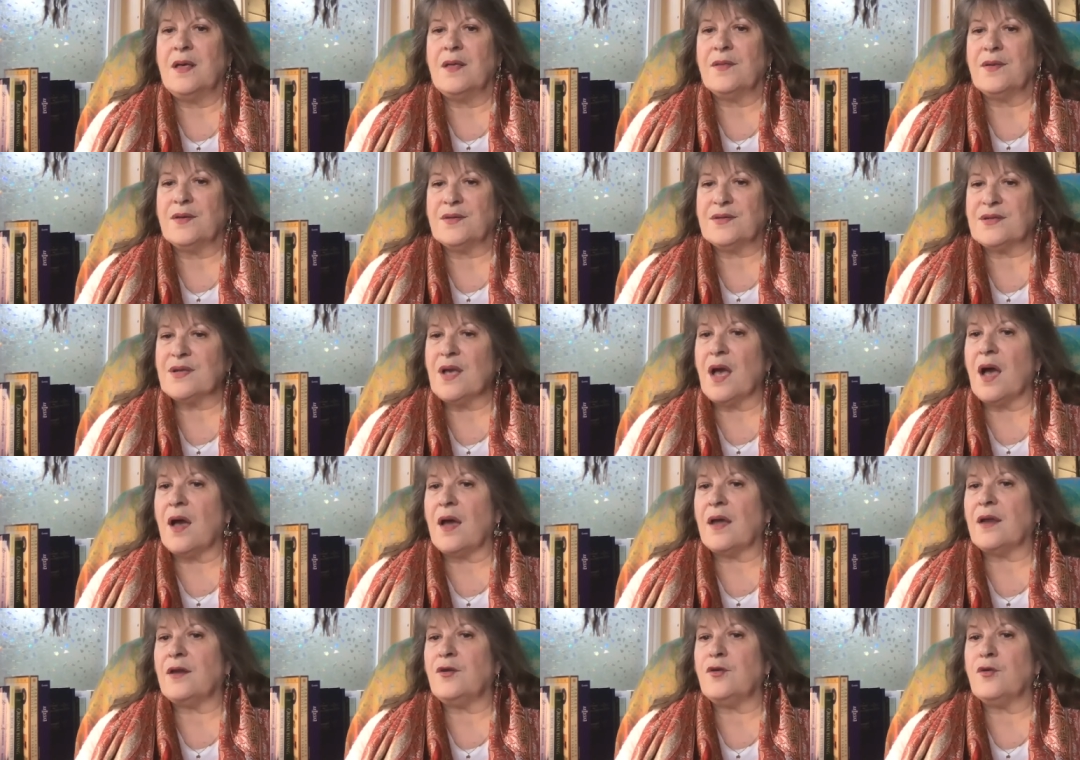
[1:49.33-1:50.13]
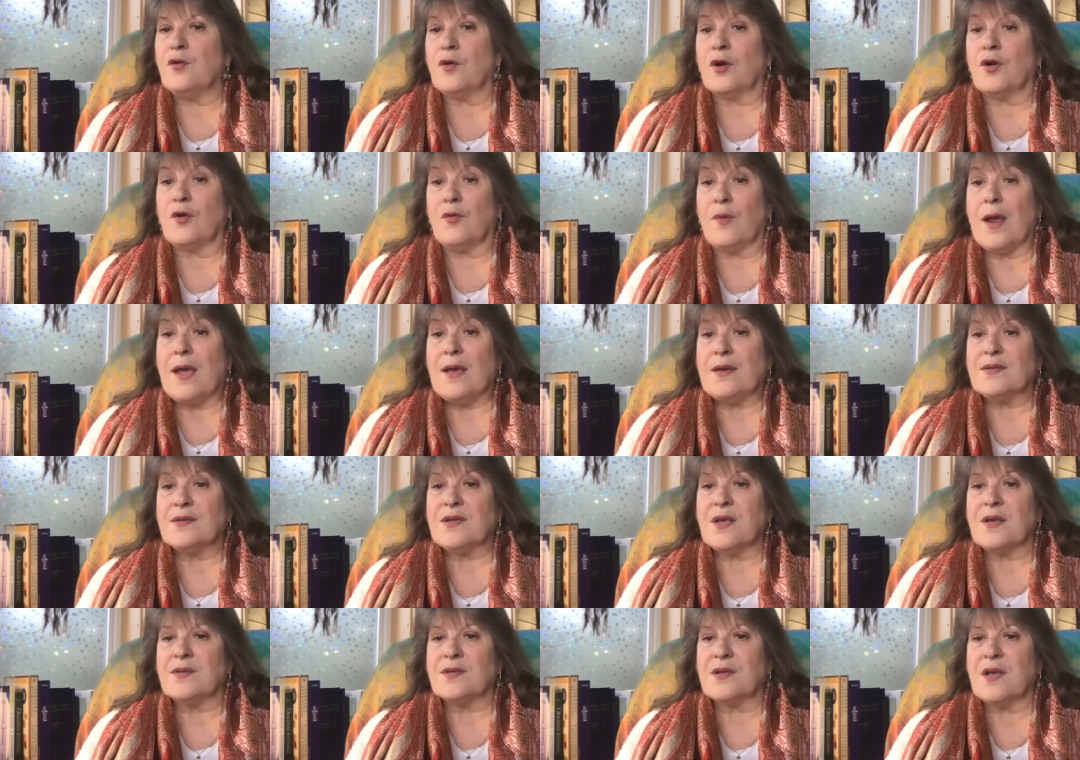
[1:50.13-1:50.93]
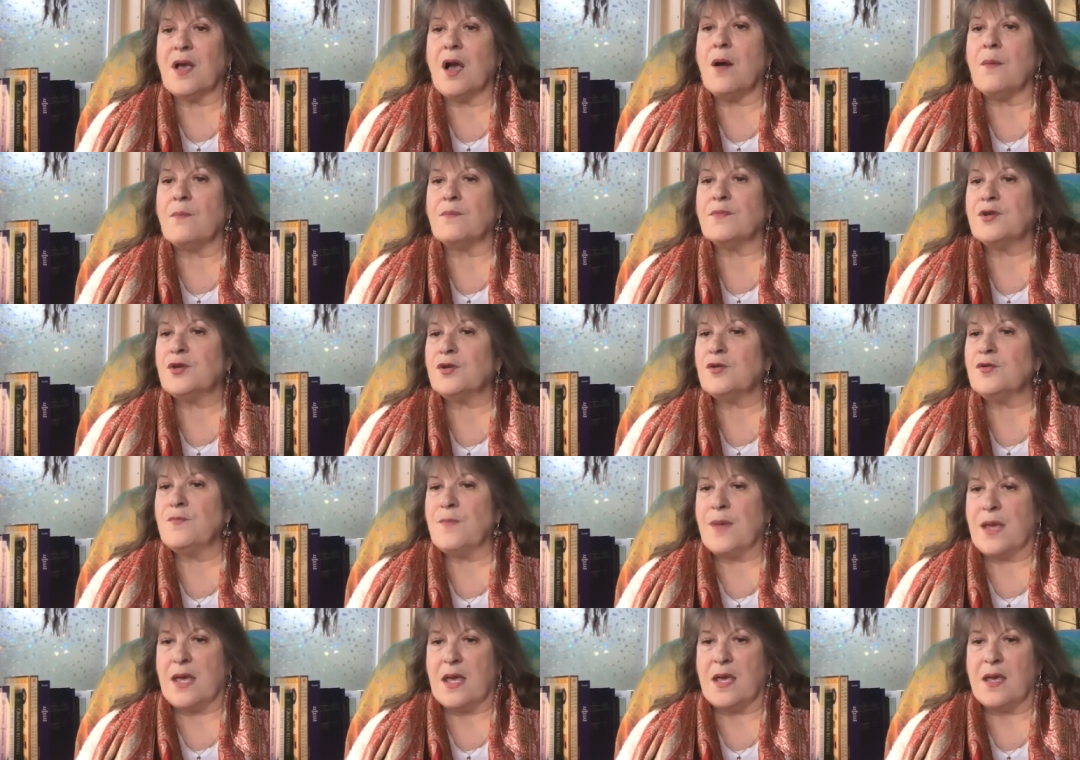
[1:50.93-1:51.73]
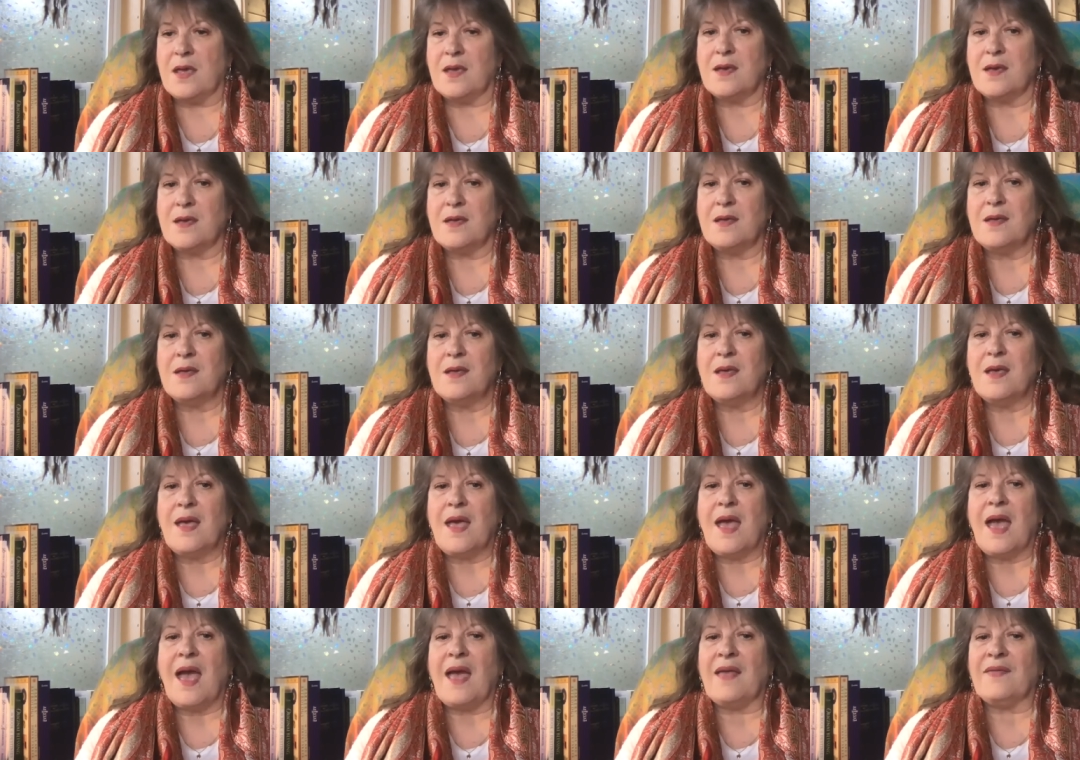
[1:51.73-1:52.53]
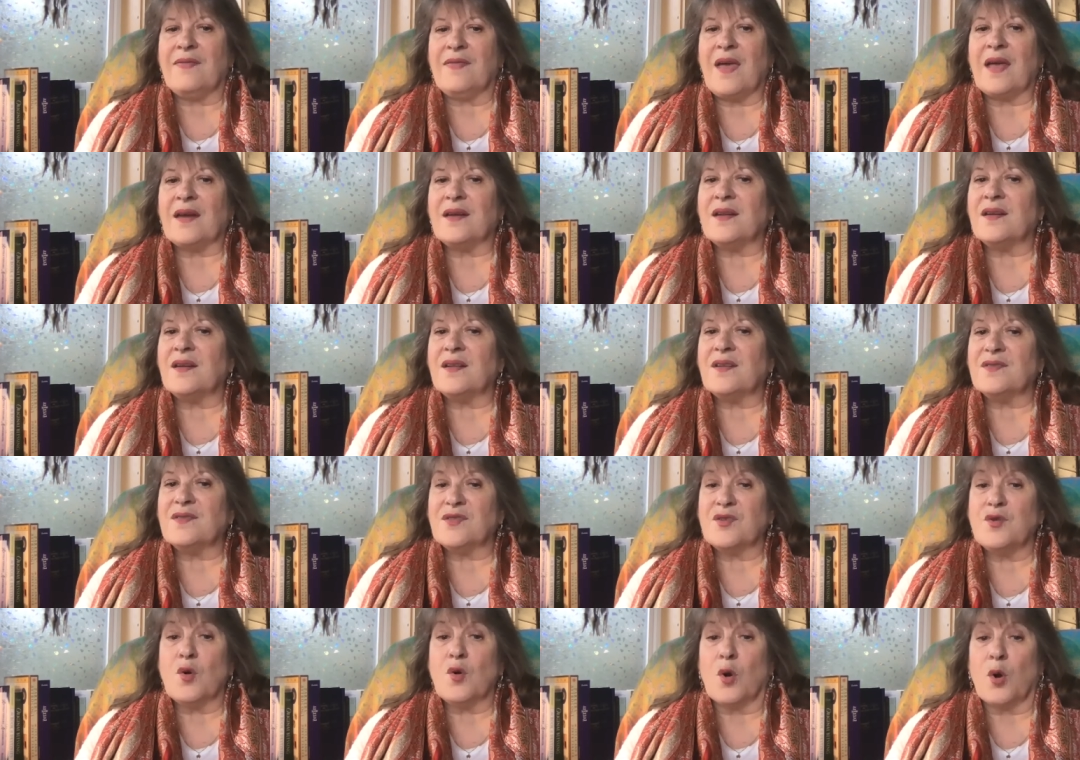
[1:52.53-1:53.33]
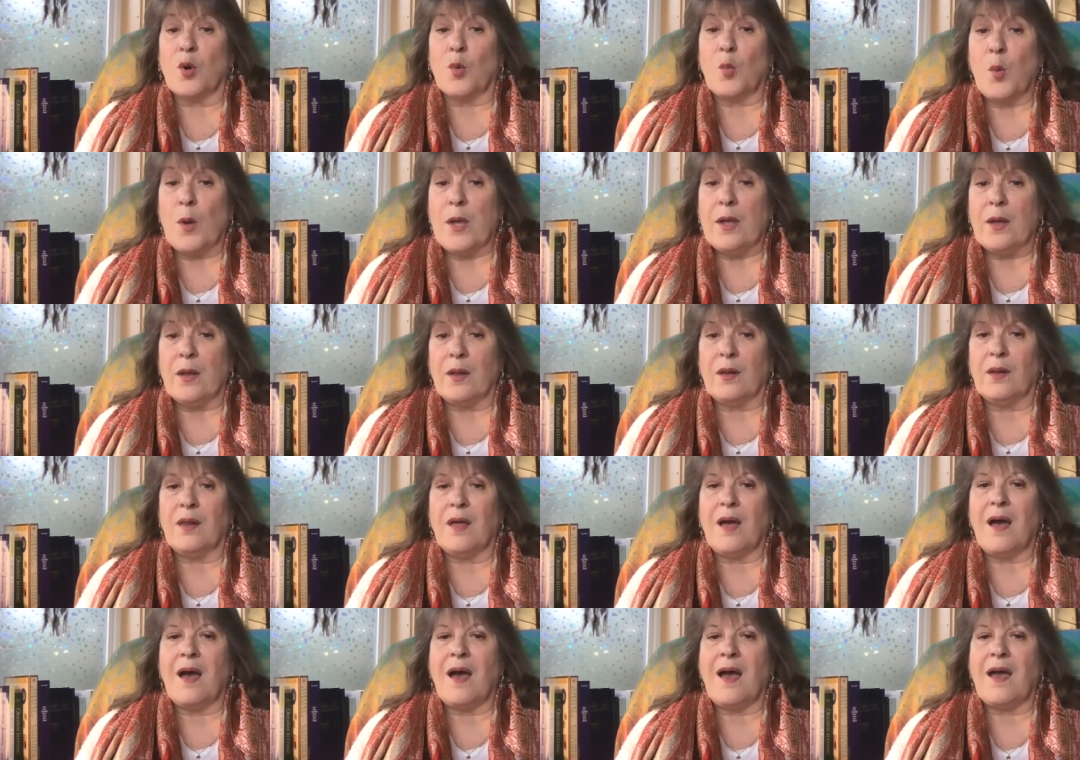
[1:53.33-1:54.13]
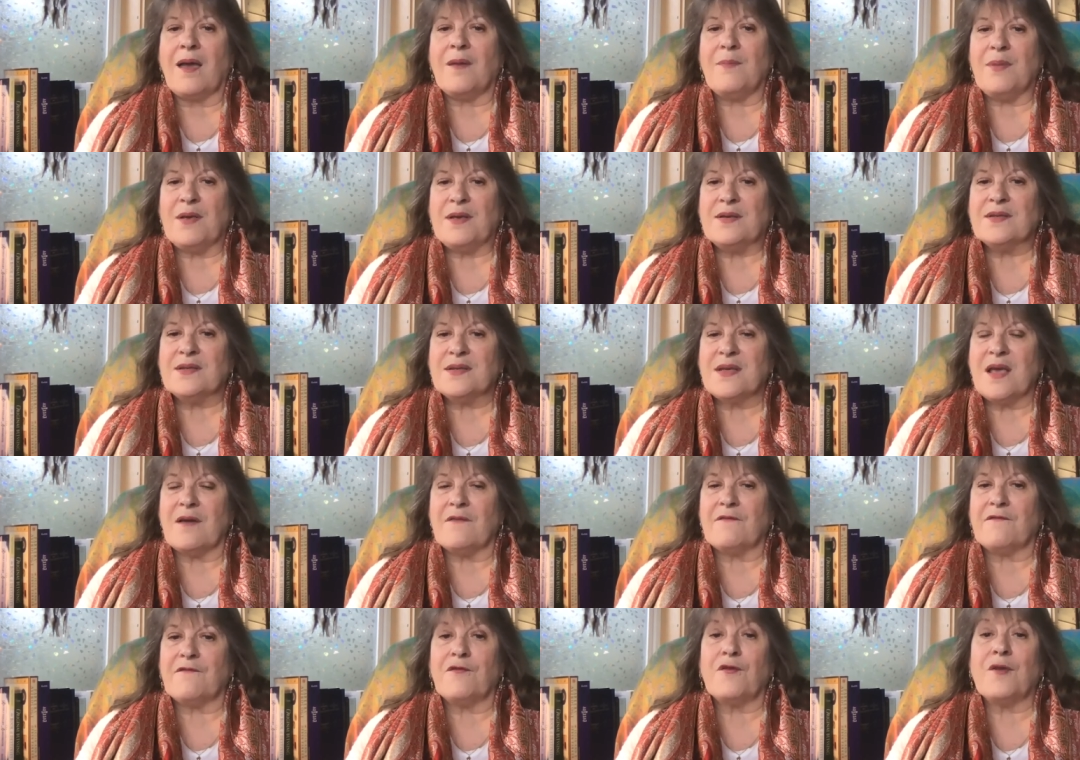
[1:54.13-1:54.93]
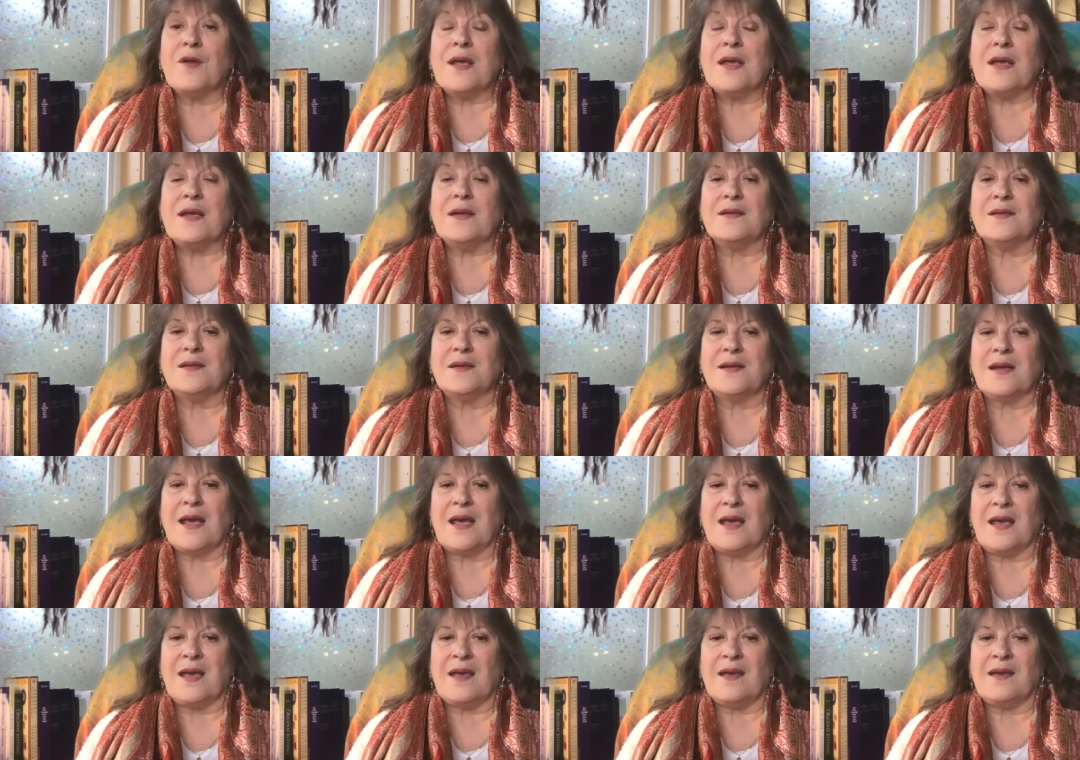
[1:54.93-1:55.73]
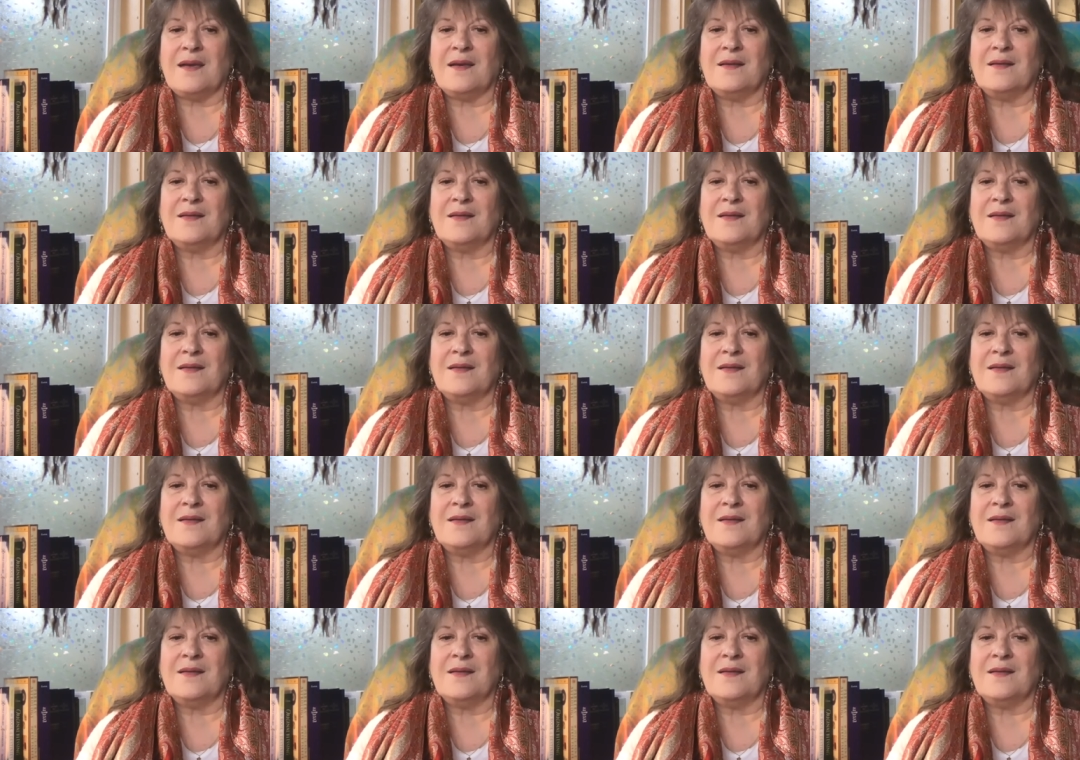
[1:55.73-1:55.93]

the sign your grace has come to me, and that it is your will I be set free today.